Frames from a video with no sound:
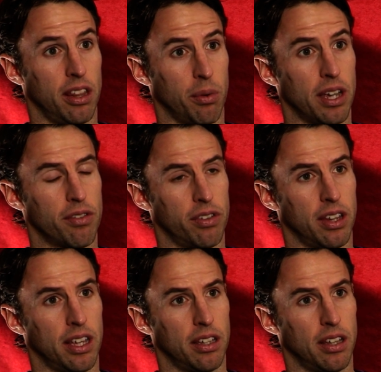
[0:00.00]
in the week for
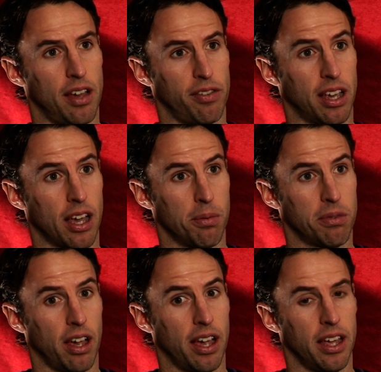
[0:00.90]
the FA Cup
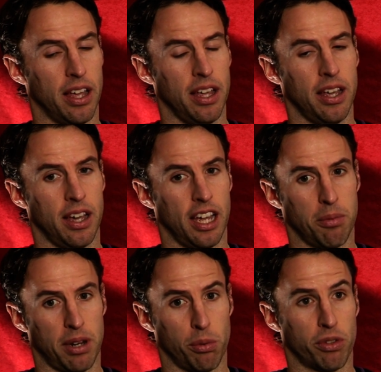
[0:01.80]
tie, and it
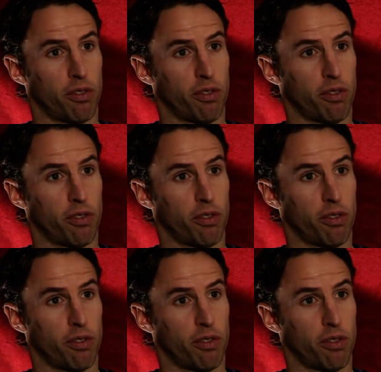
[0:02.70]
meant he was